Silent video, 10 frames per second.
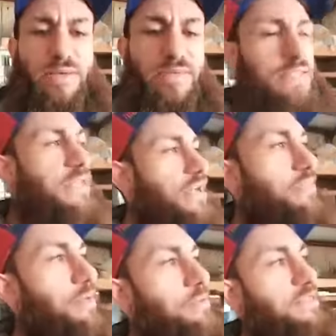means?
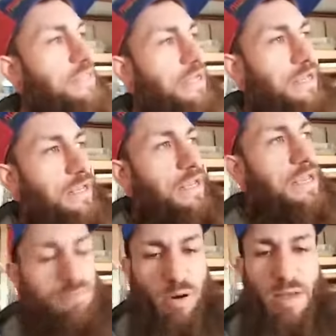That means
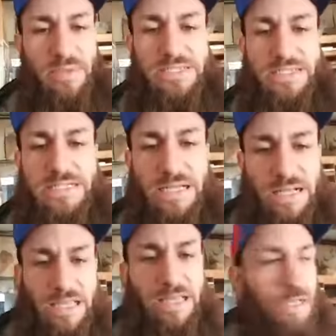he promises to
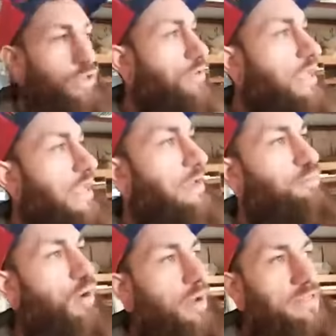clean you. He
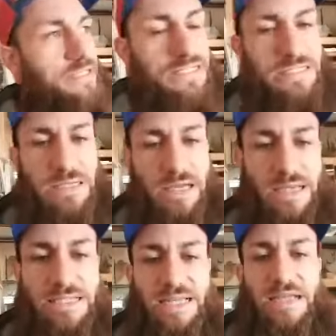promises.
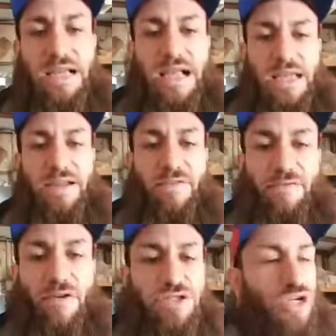He says in
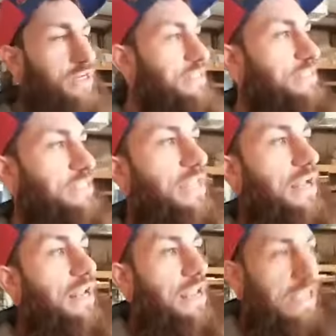1 John, he says that
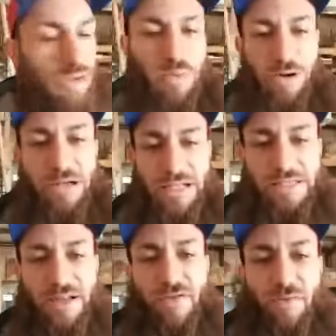he will
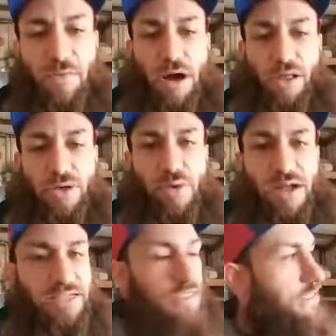cleanse us from all
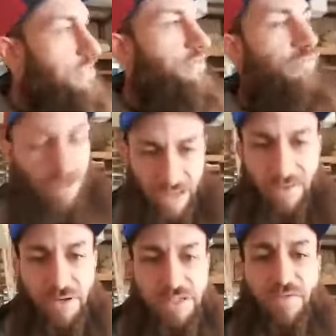unrighteousness and
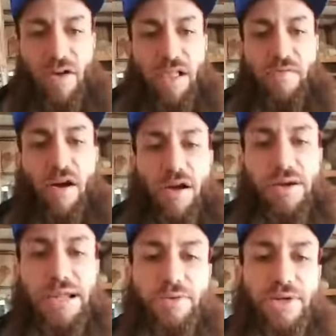forgive us of all of our
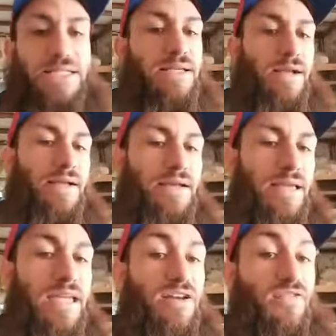iniquities
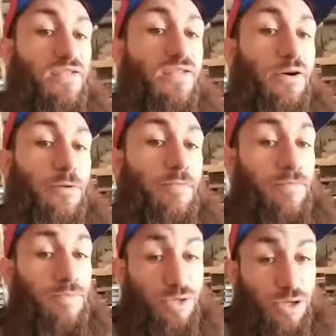if
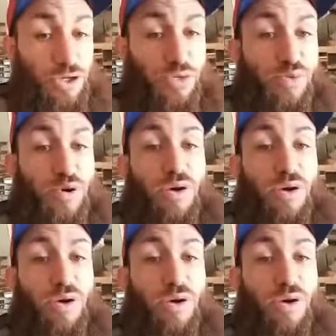you will